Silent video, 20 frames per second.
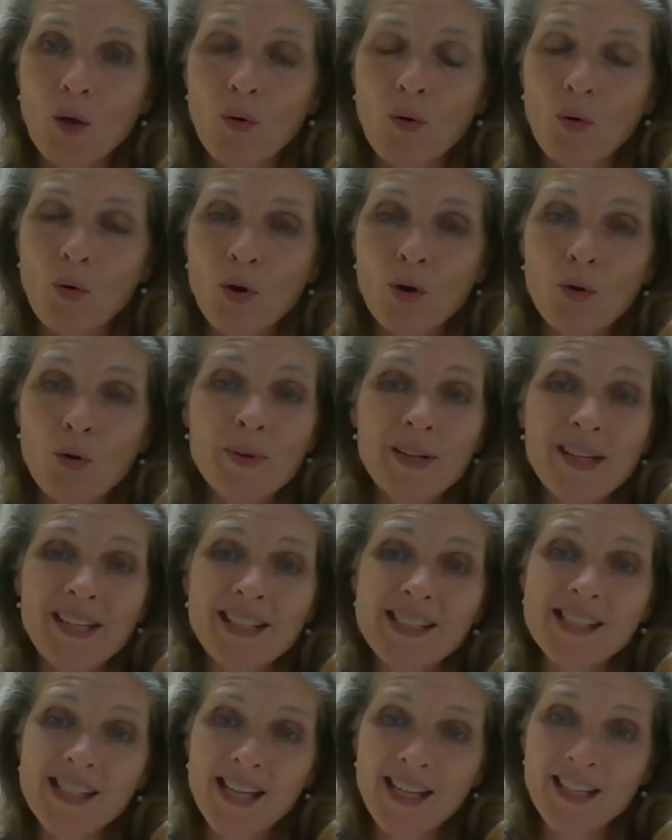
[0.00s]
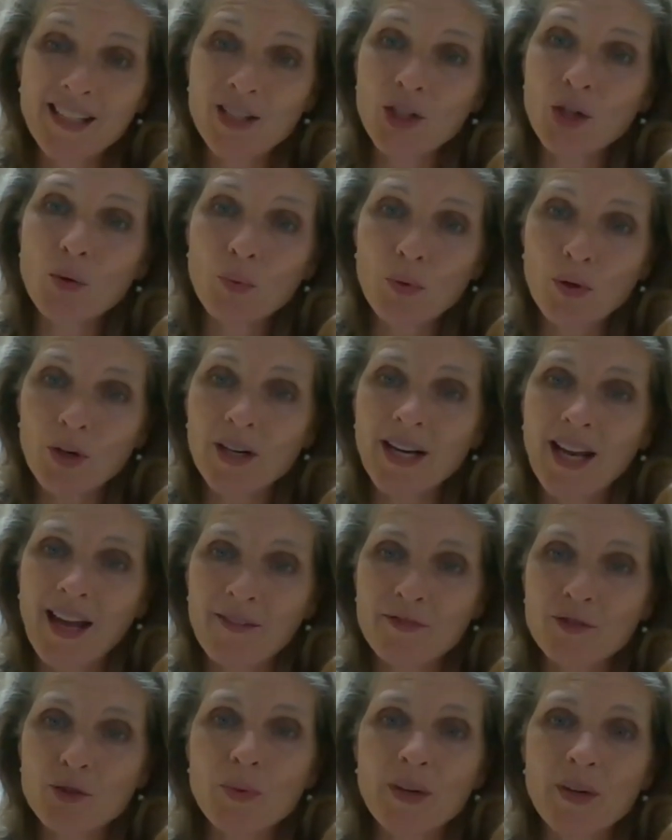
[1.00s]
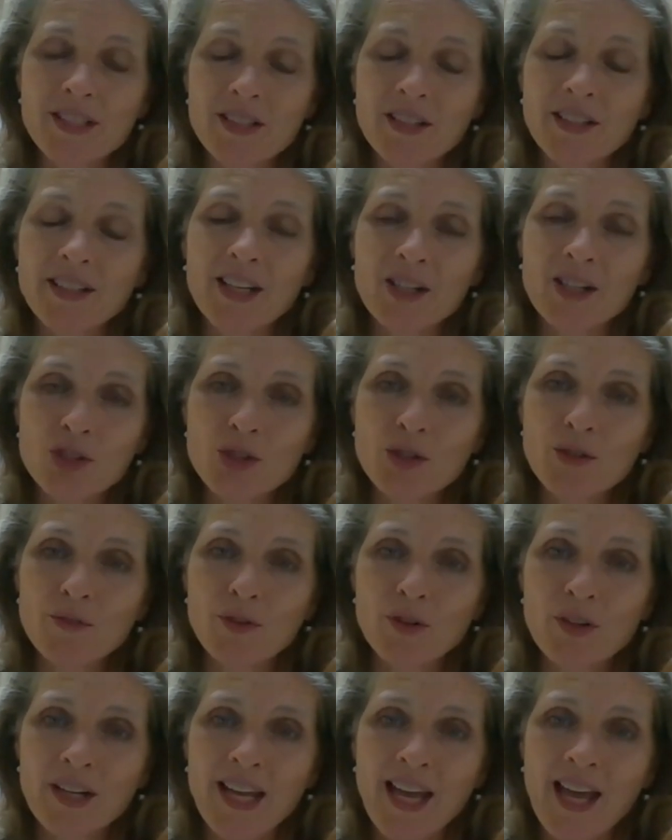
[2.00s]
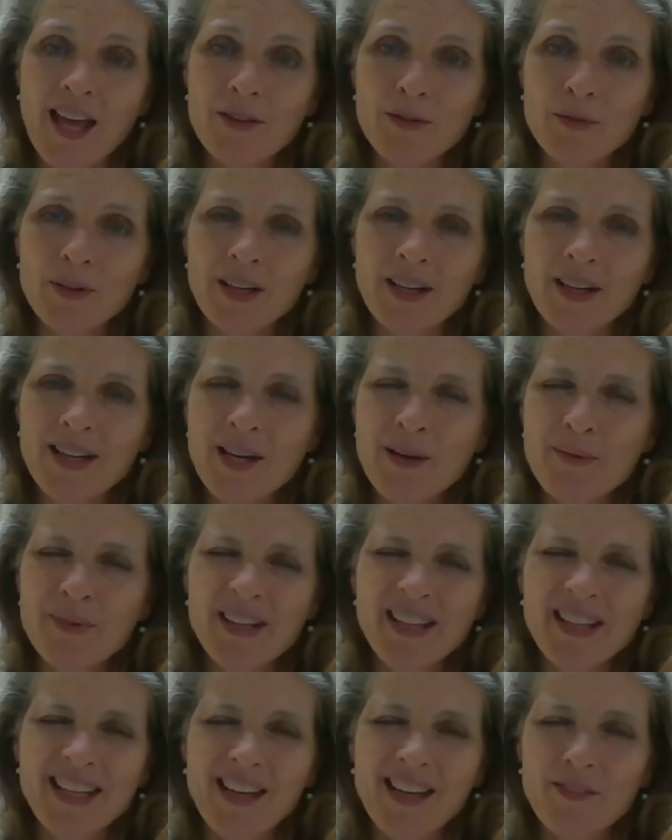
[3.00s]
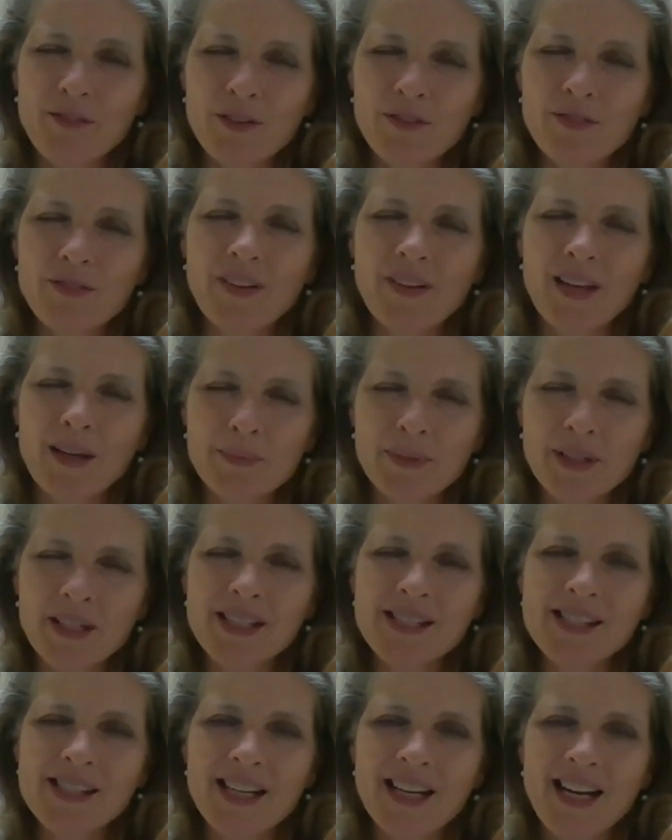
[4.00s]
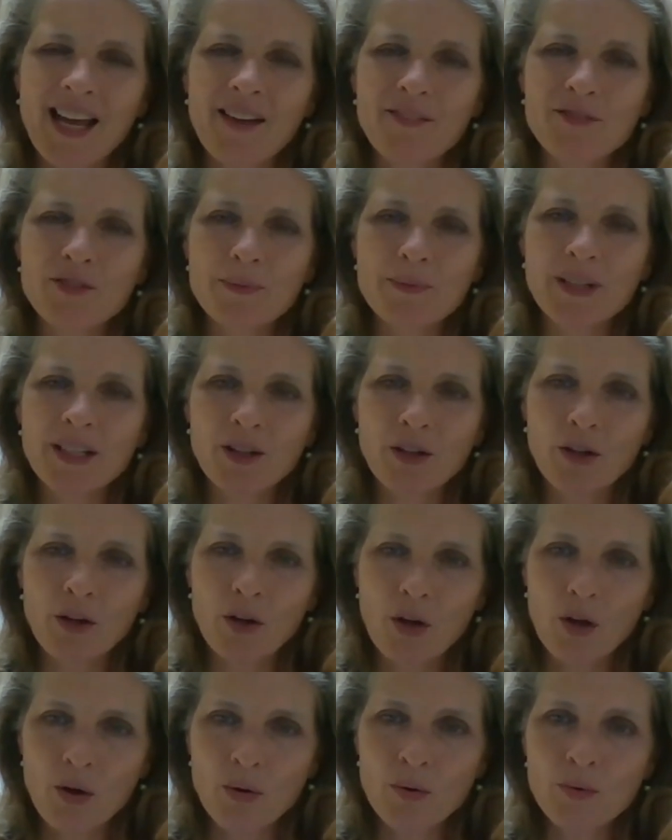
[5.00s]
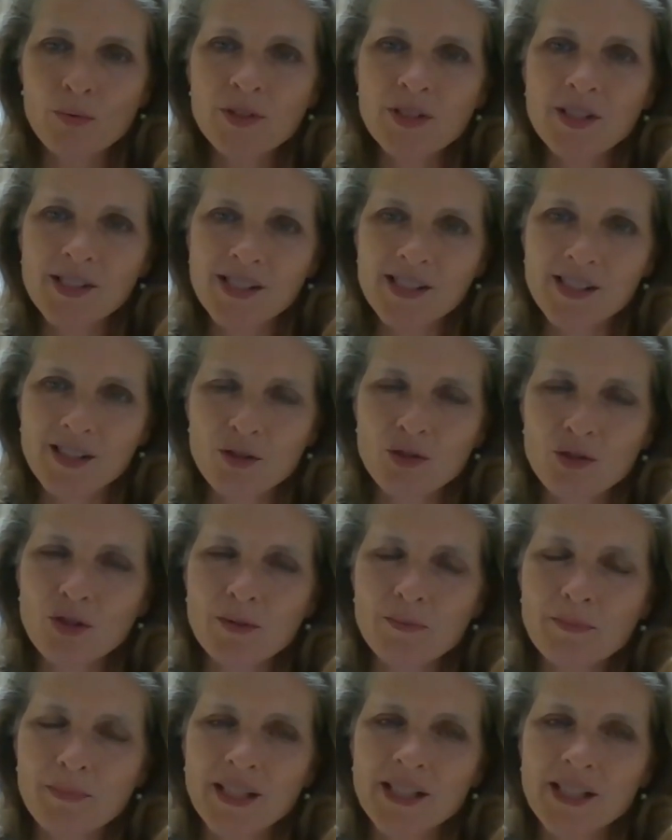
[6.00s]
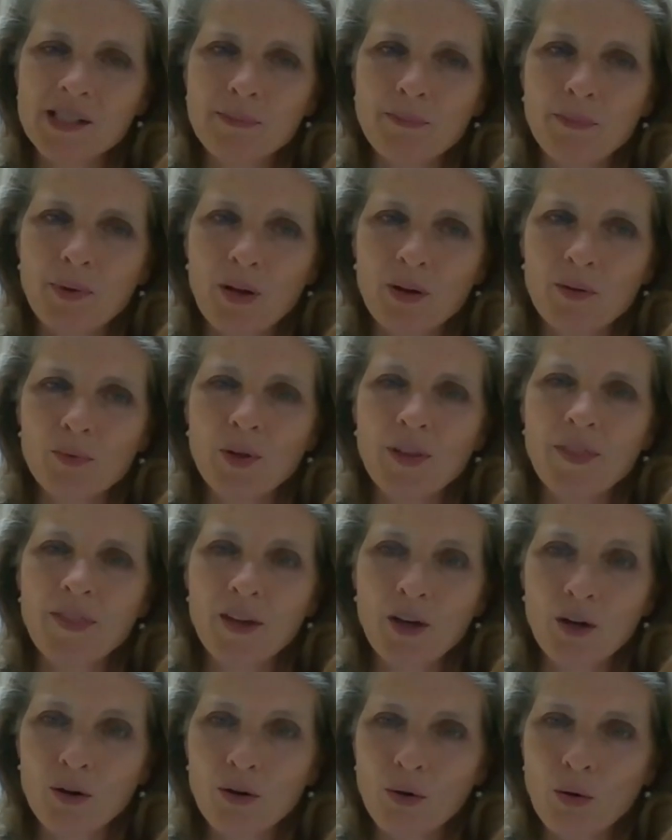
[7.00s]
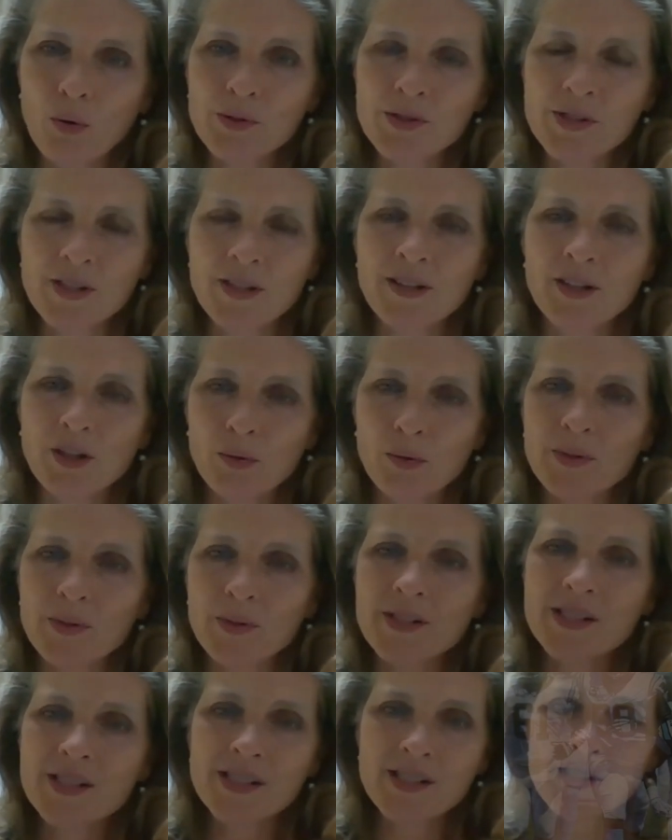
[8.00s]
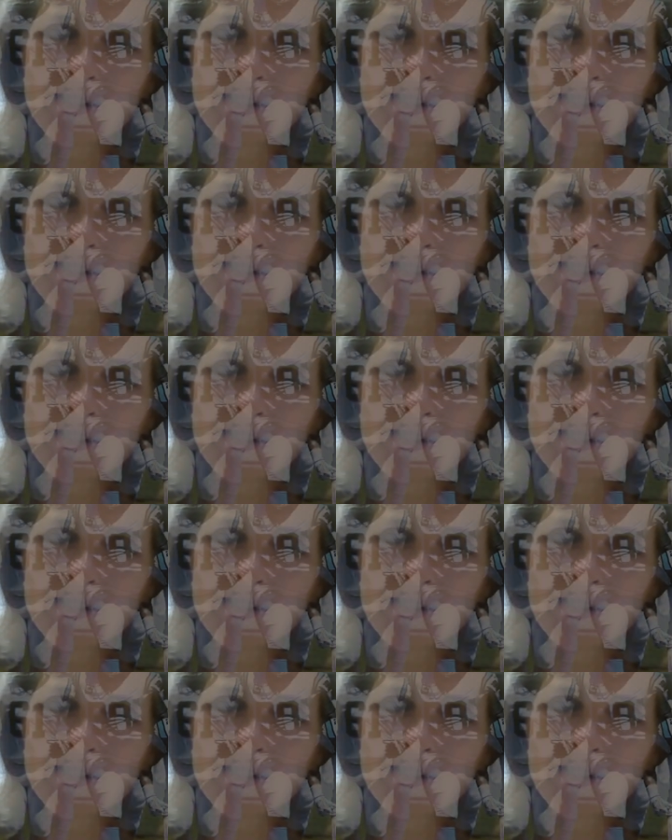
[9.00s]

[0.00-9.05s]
Or we say, you know, we're gonna have to wait till next year for a gathering. I think every family is gonna have to make their own decision based upon what their goals and their risks